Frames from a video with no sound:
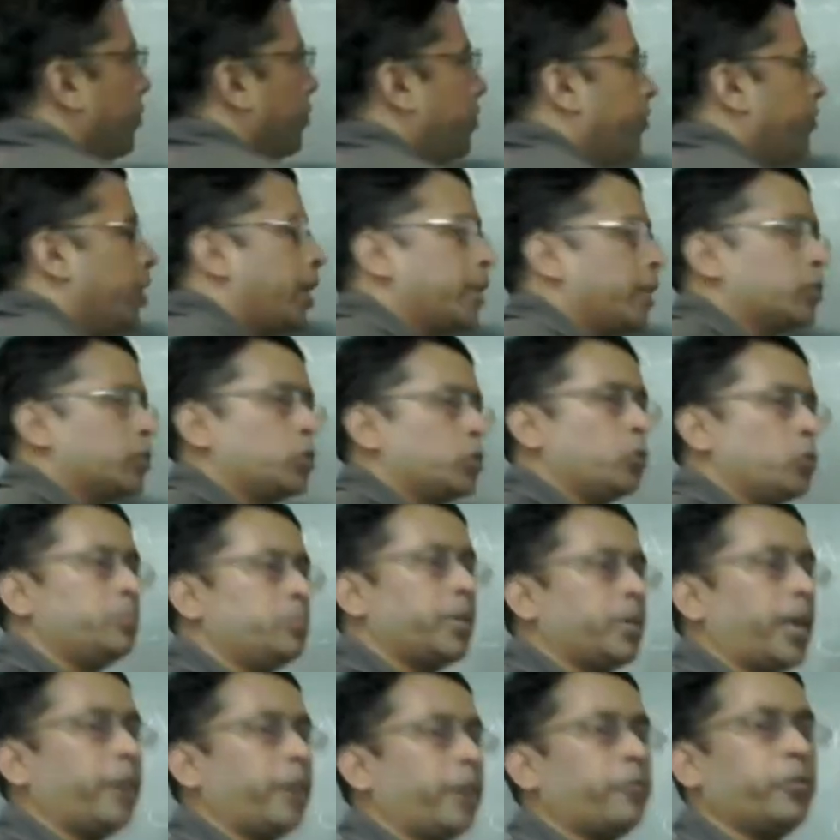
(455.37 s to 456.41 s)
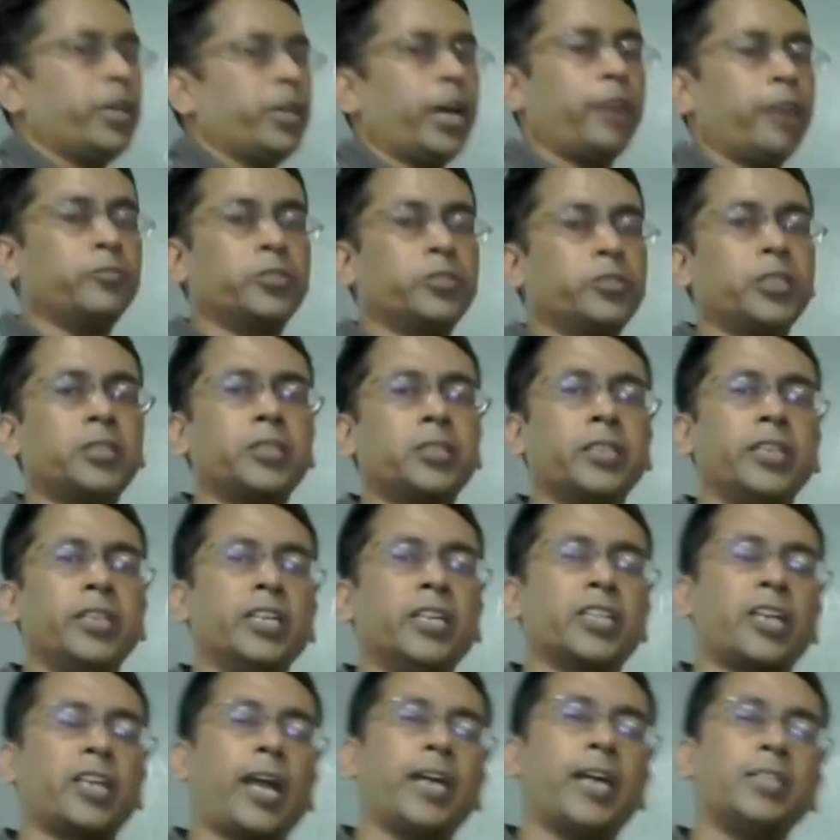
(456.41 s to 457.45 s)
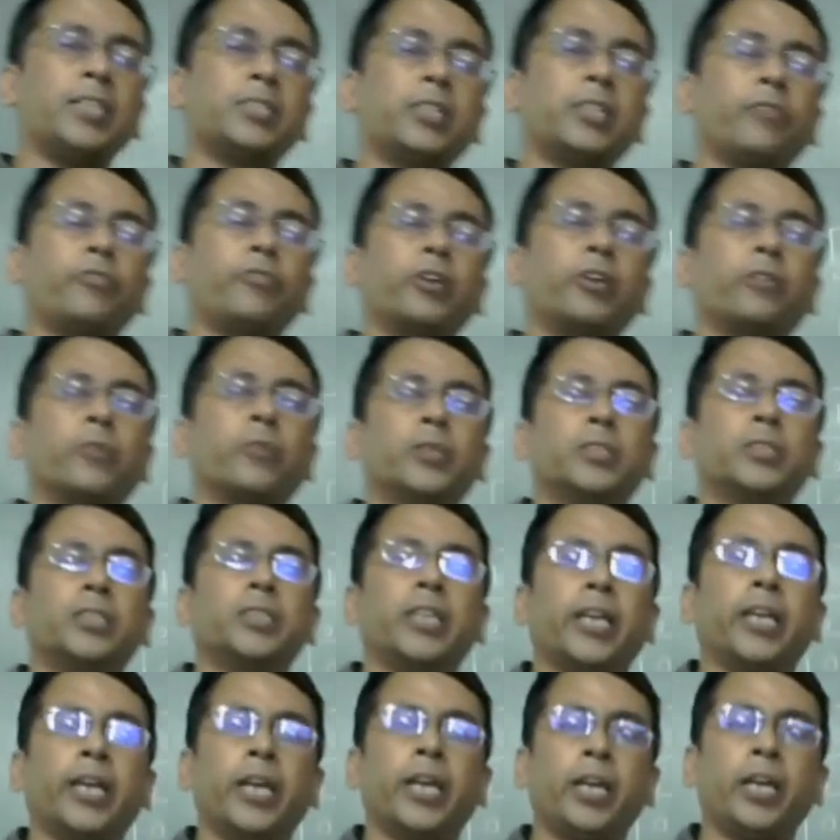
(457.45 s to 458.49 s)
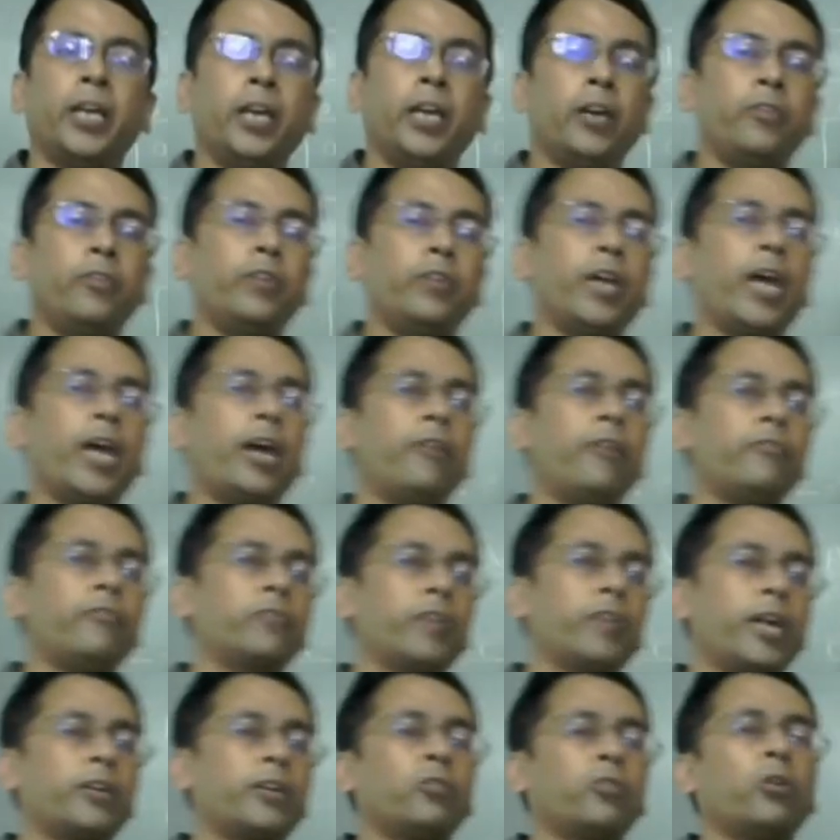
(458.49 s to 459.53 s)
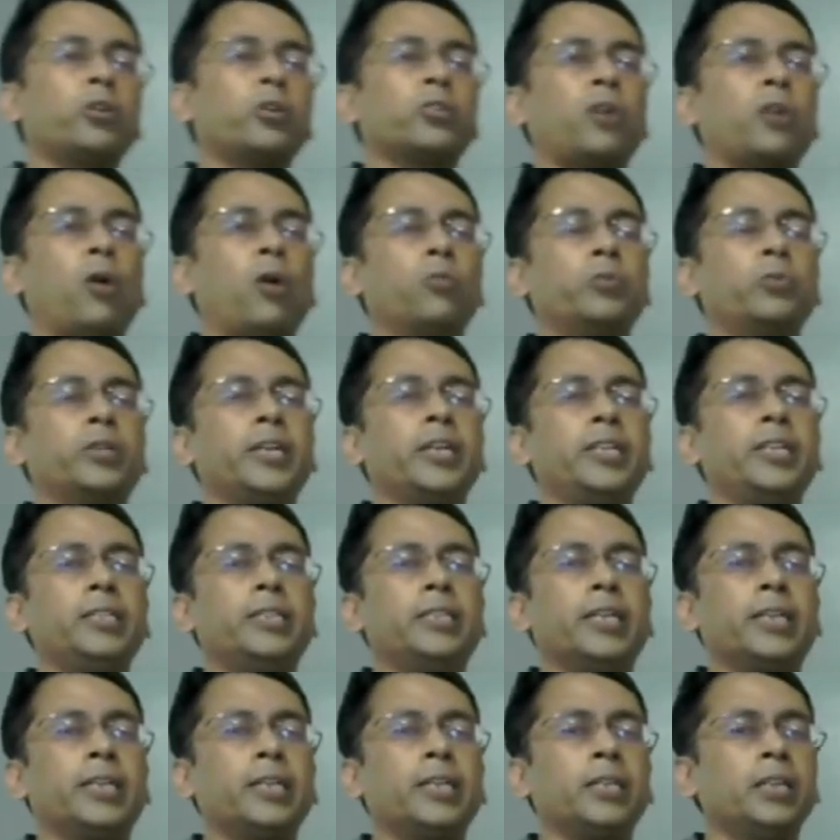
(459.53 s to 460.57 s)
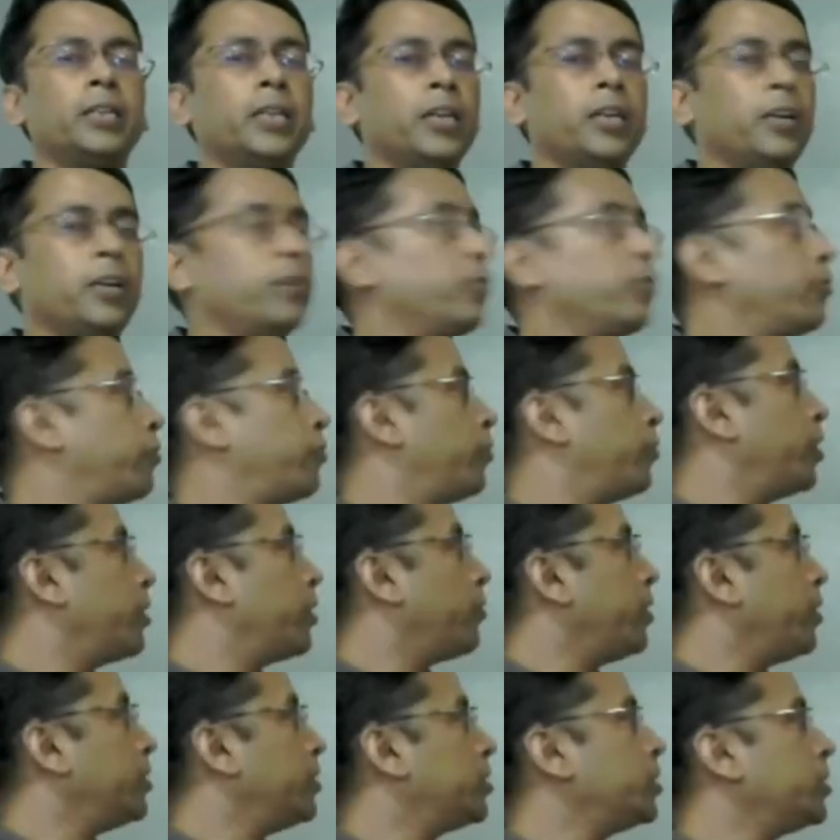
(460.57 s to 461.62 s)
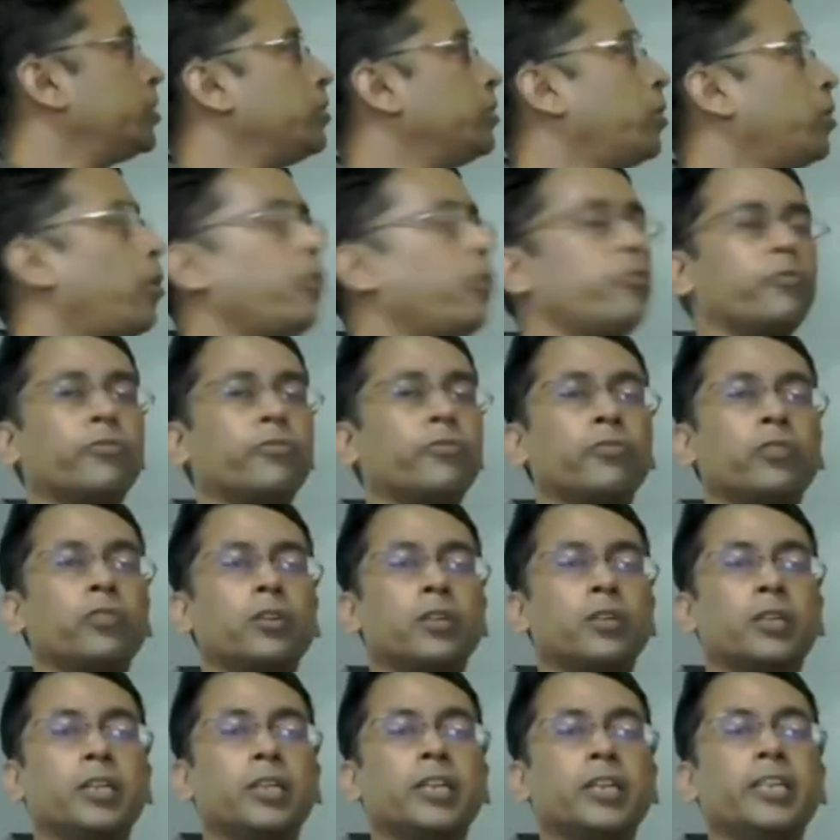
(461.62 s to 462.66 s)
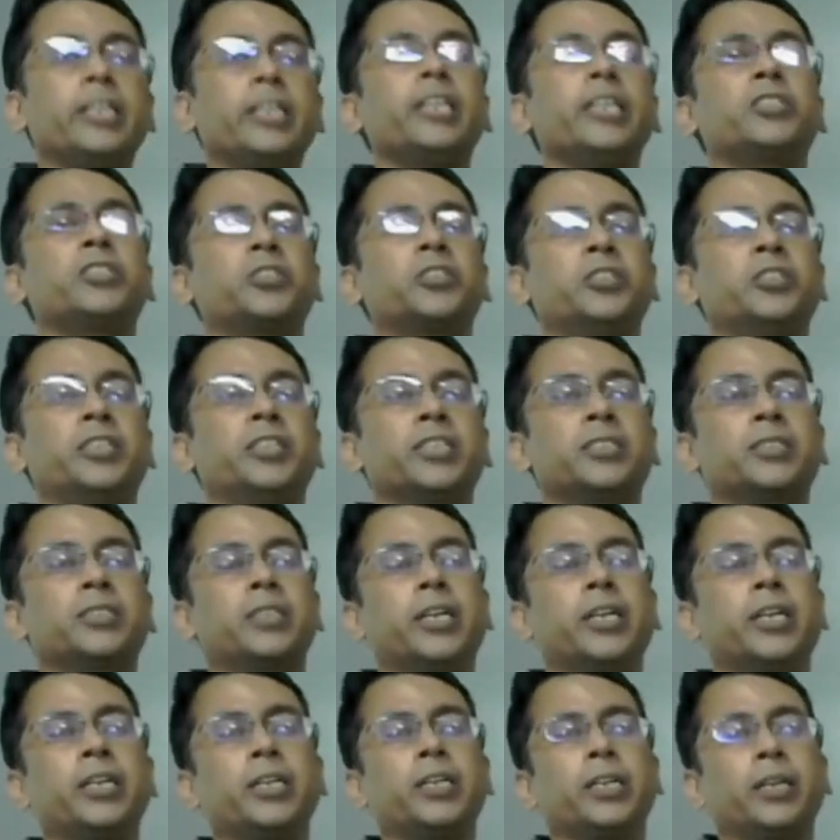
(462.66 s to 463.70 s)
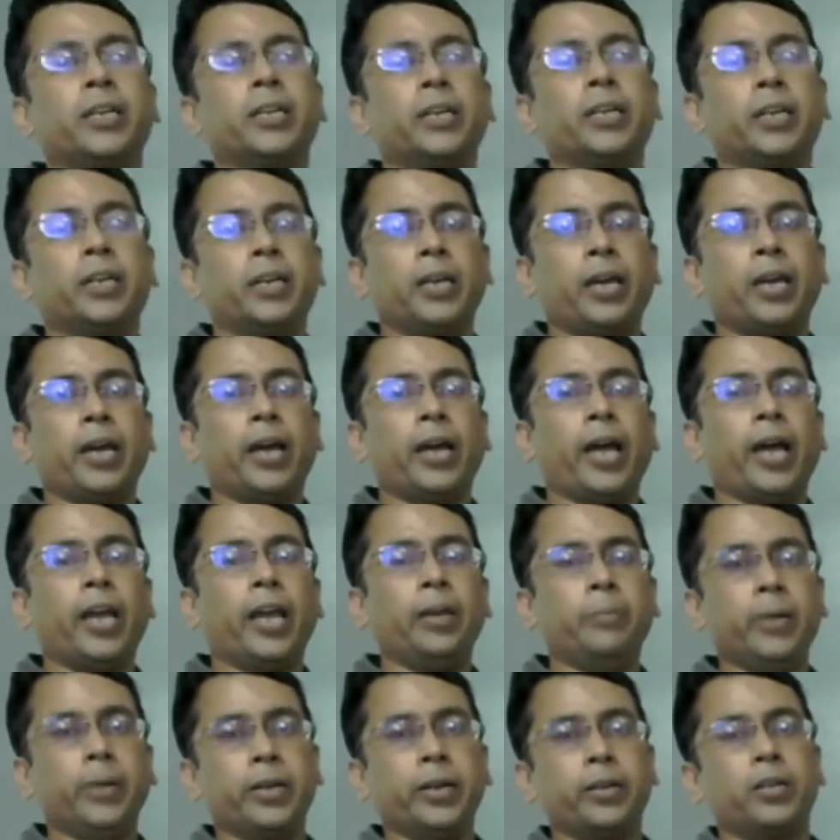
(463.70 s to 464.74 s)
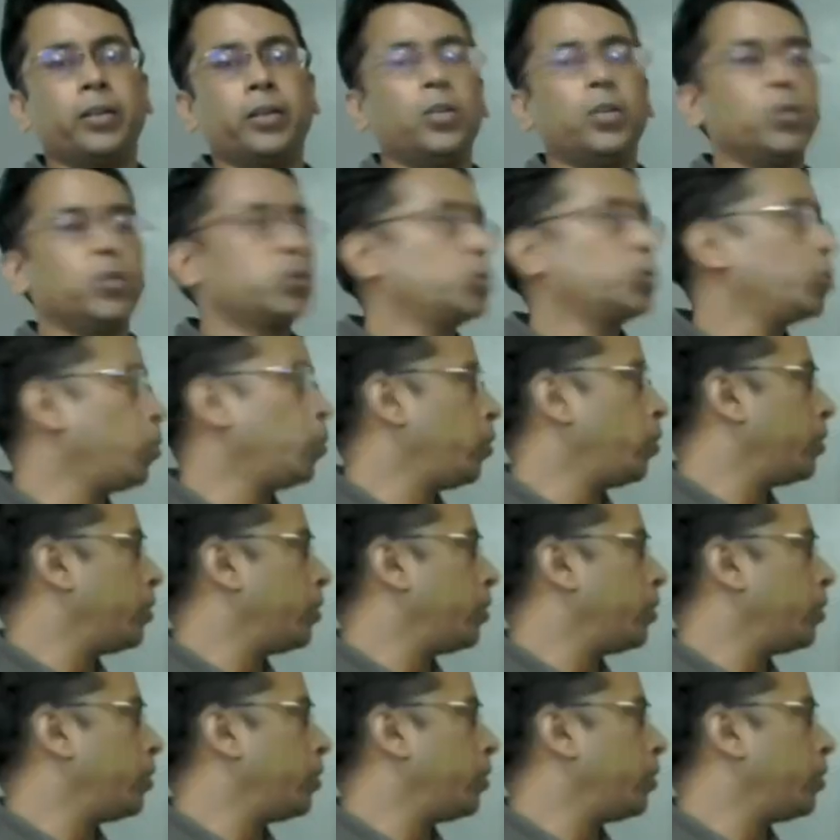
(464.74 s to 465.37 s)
will assume that we have just initialized the frequency array. We have yet not counted the frequency of each distinct element. So